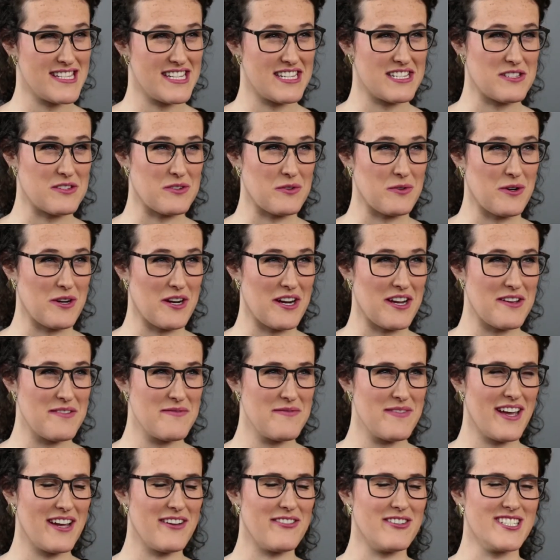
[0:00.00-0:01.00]

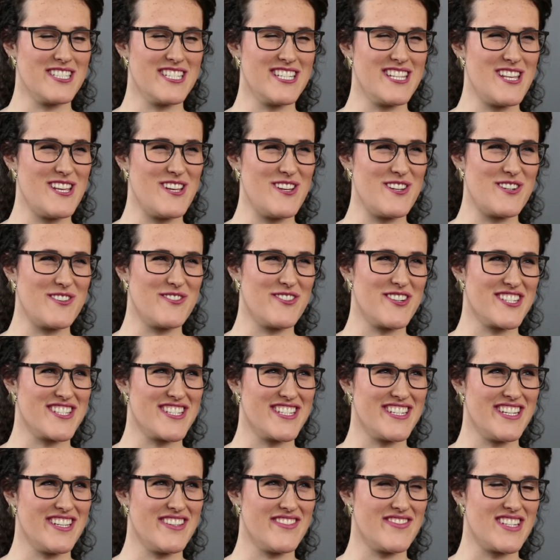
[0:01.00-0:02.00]
Santorum. I went to the
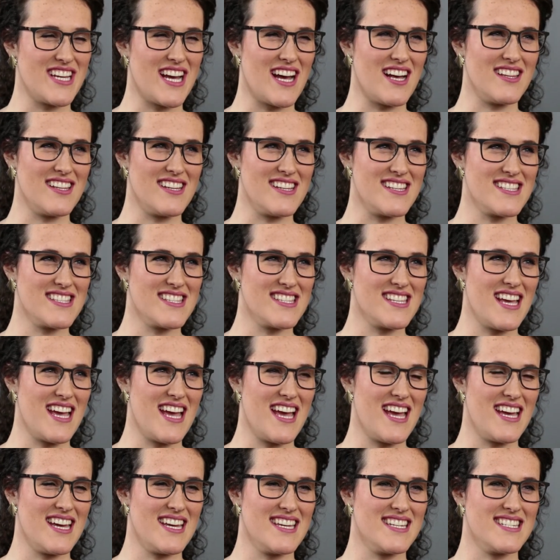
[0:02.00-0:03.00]
University of Dallas
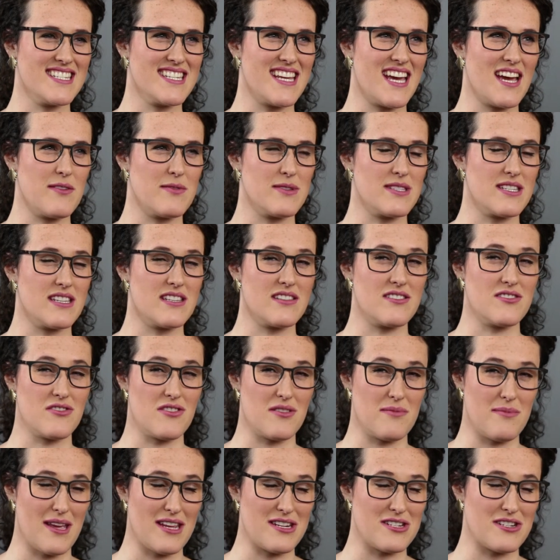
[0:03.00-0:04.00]
and I was a
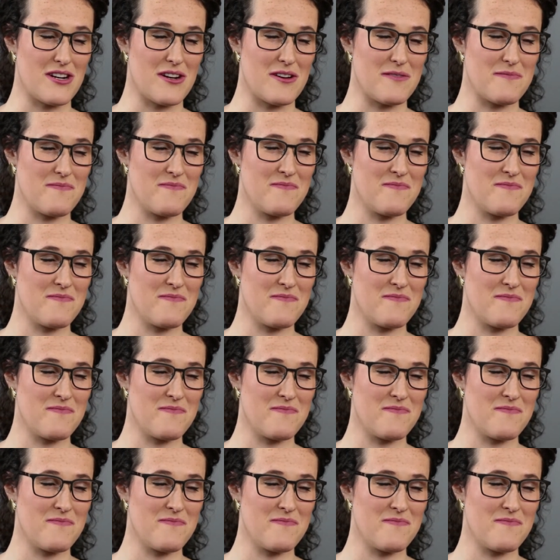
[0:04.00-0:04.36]
history major.